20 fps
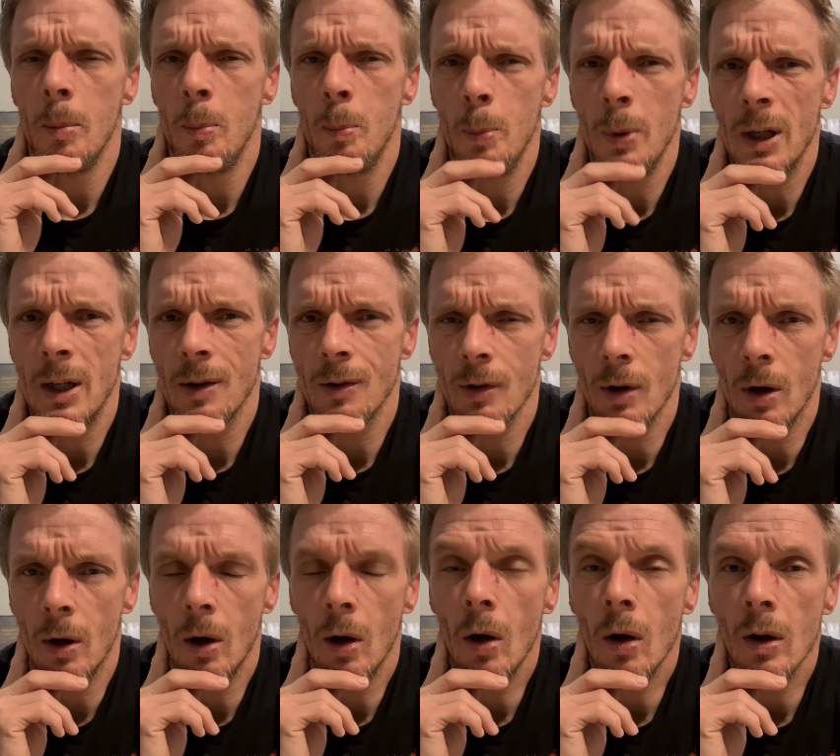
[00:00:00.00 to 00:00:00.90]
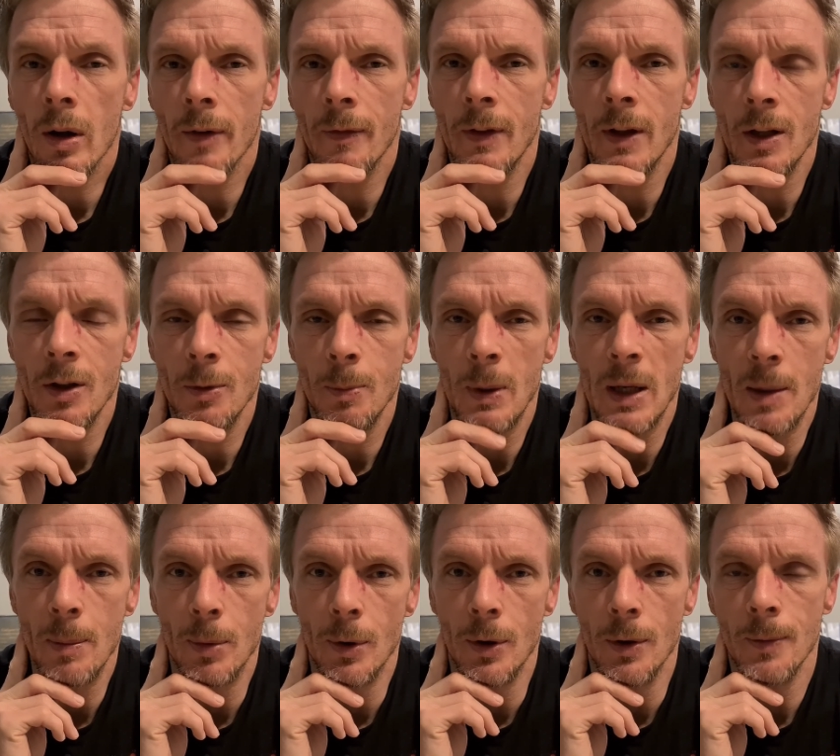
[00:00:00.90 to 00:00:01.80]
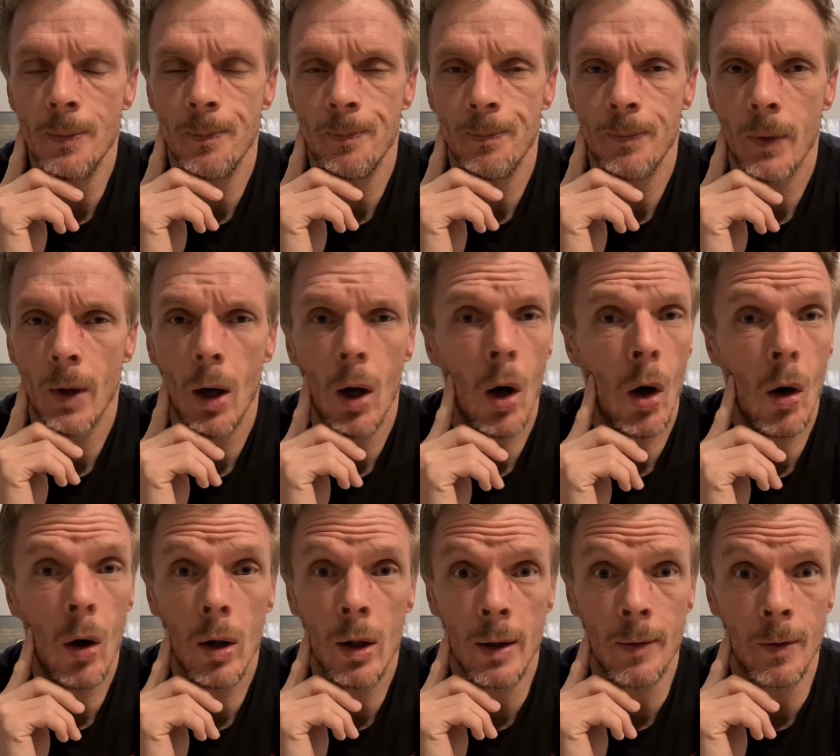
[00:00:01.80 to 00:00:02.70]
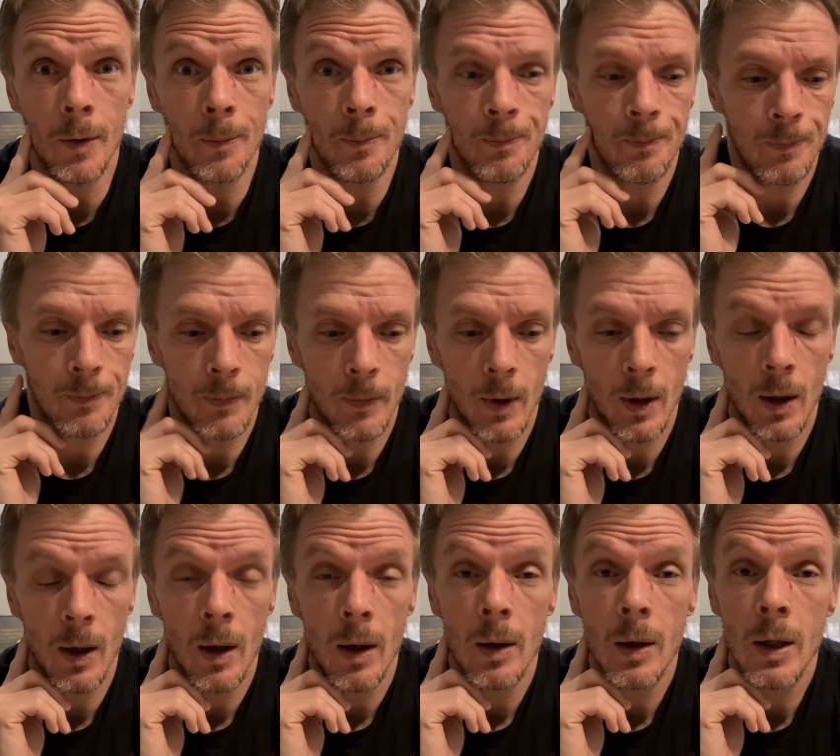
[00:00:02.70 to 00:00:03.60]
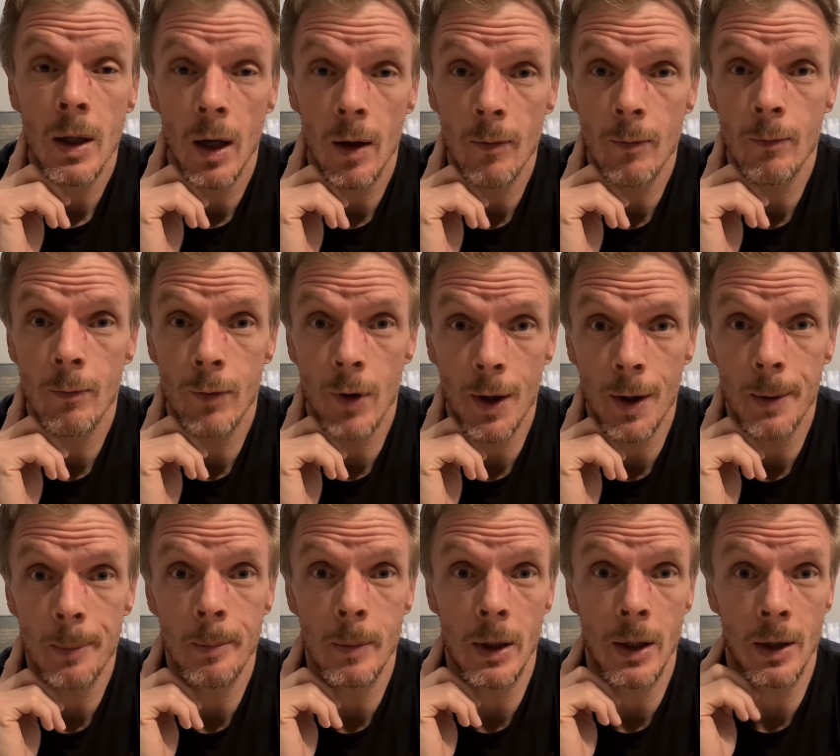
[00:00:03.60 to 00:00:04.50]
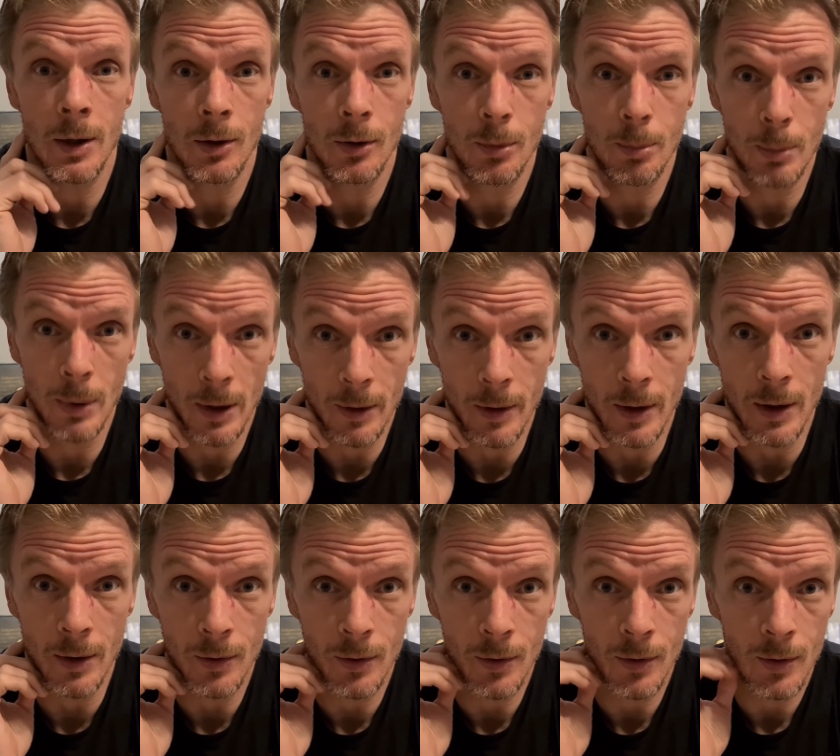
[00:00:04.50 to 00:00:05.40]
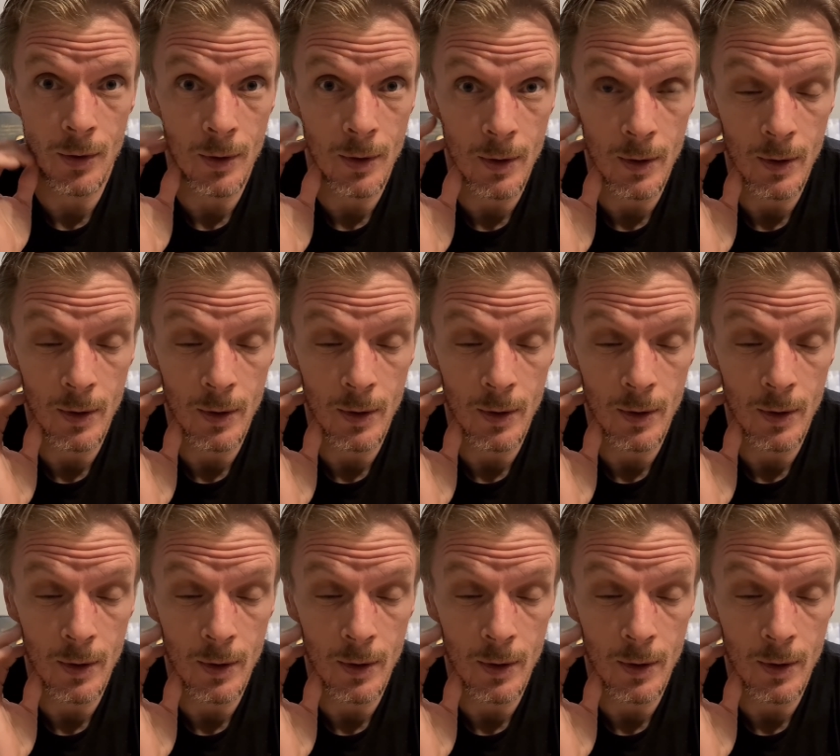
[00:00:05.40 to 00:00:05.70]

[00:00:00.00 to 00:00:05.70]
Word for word: because all of these people, all of them, come from experience.